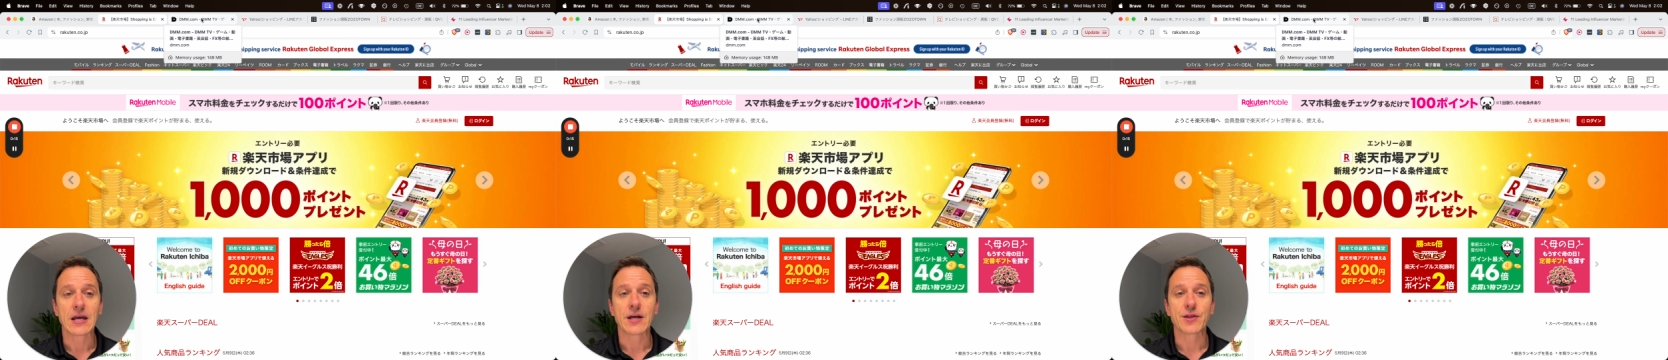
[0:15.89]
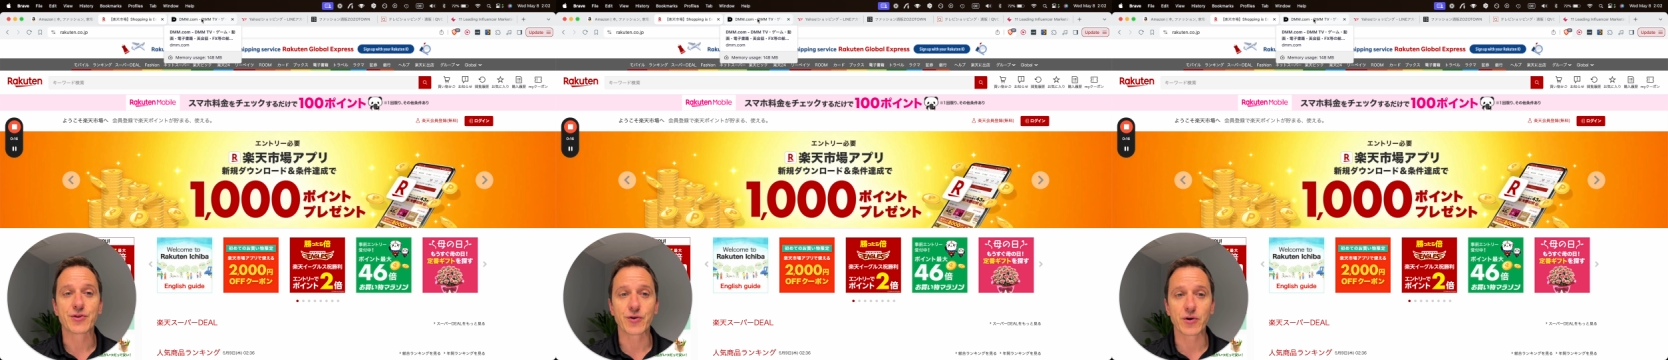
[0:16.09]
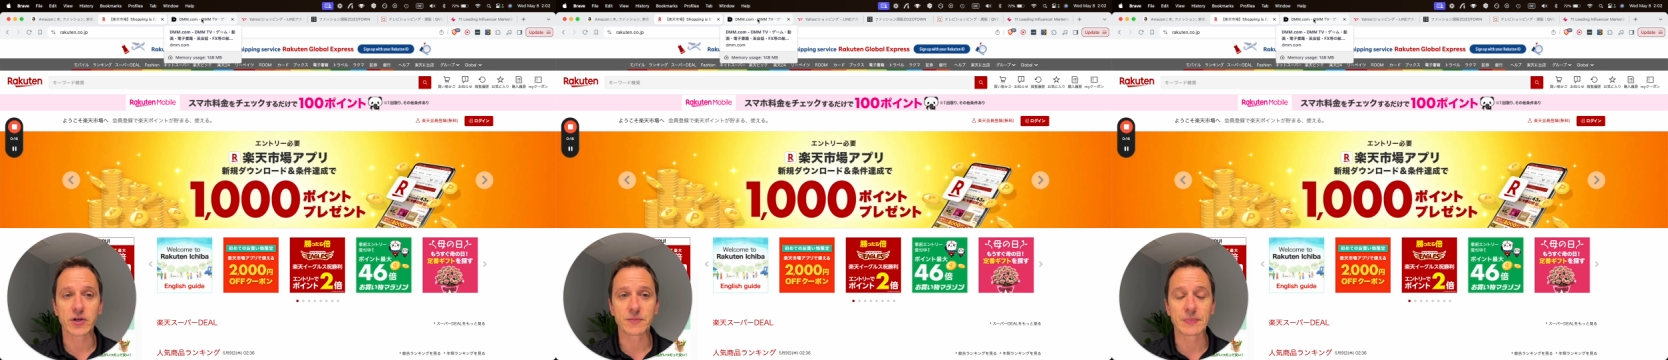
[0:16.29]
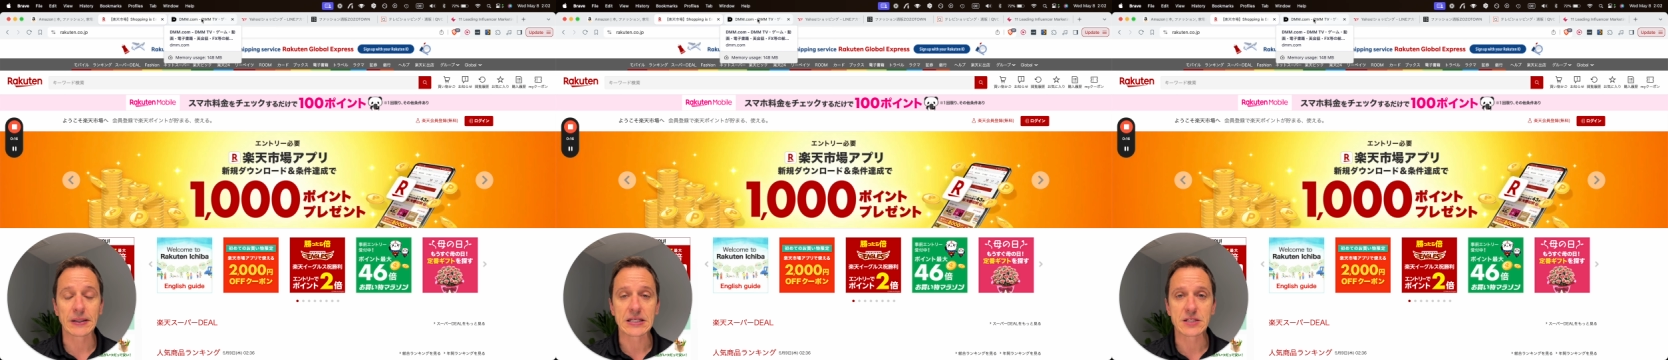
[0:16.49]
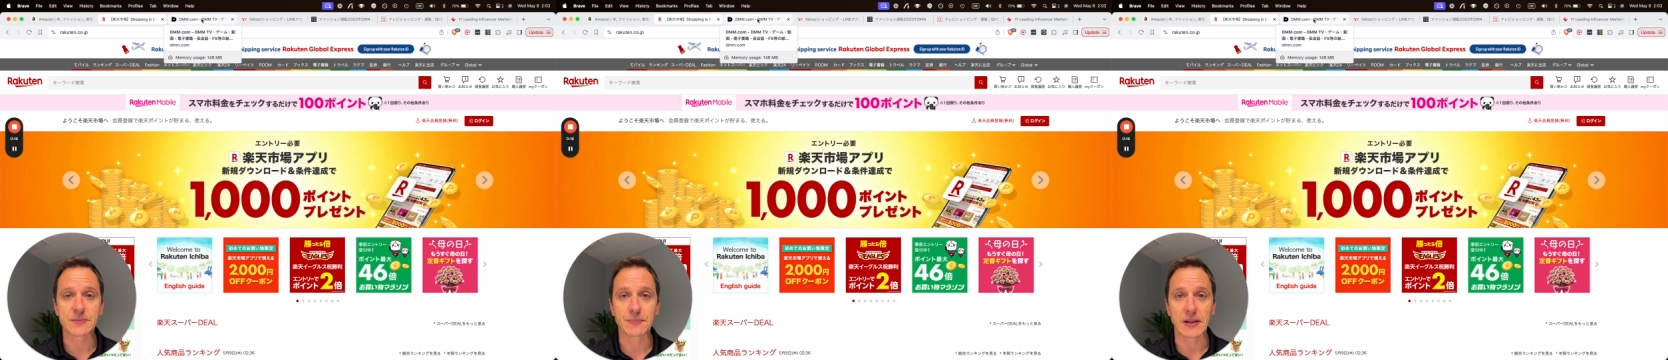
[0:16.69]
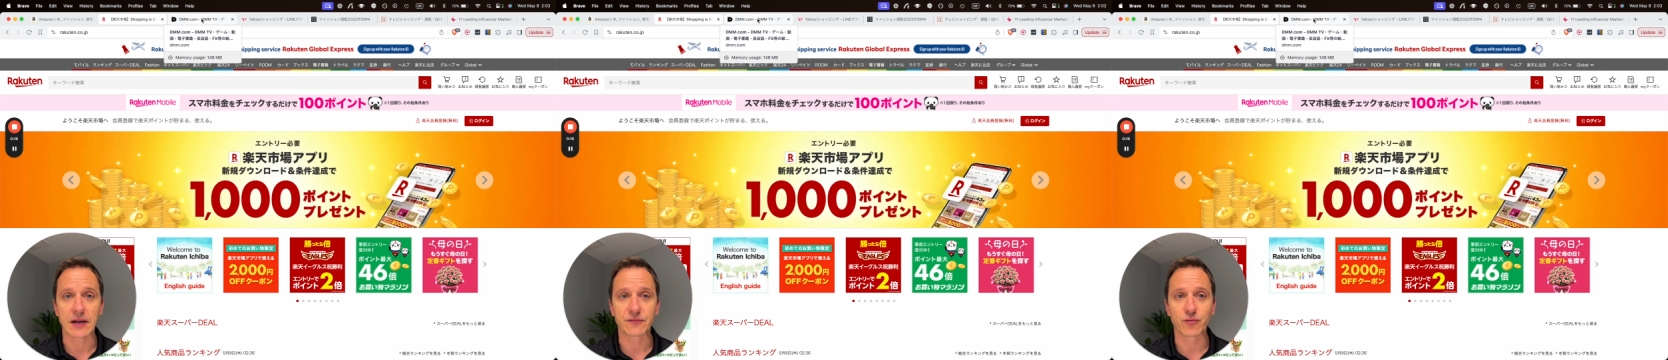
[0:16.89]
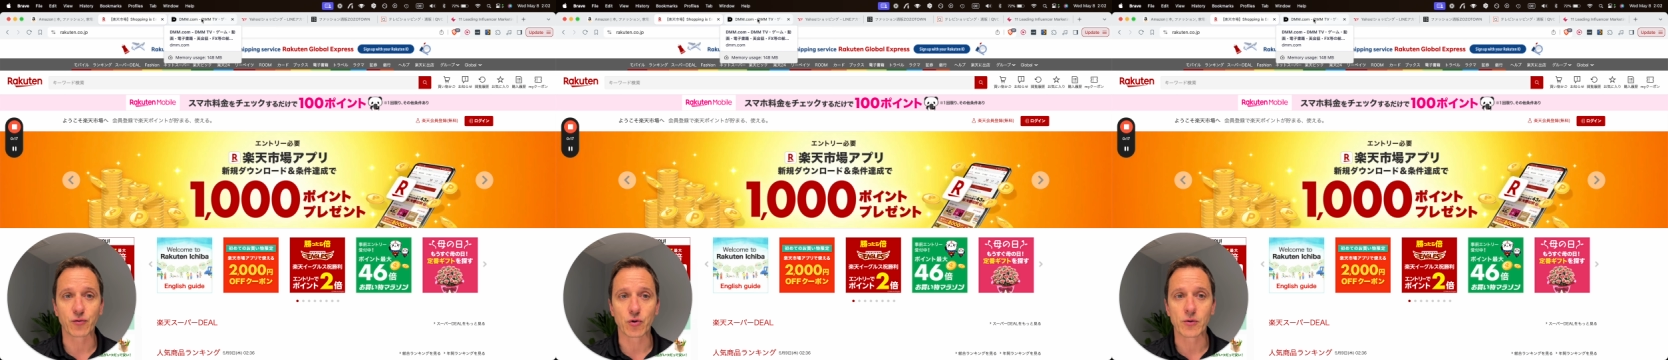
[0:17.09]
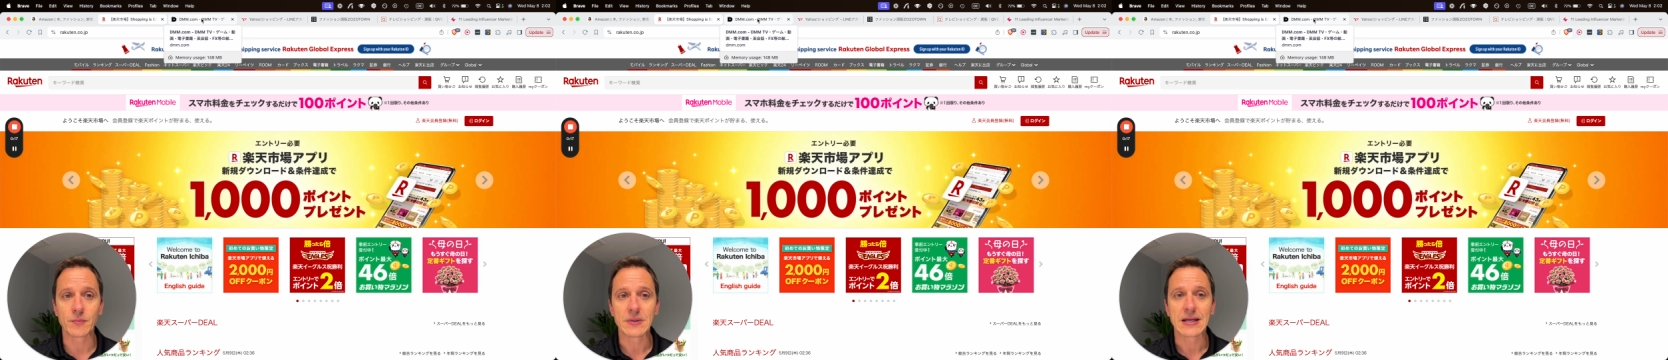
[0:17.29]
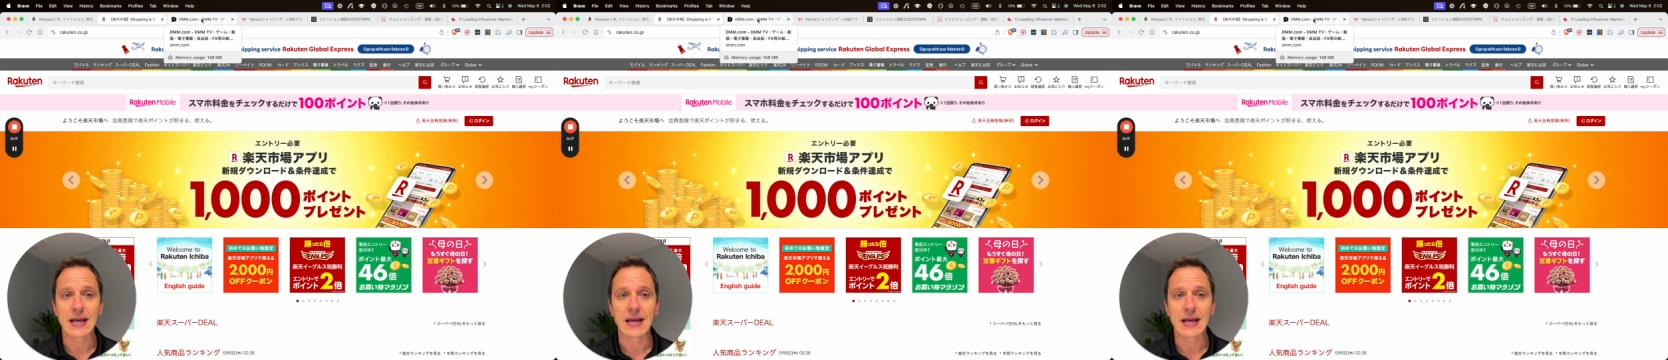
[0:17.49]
Third biggest platform,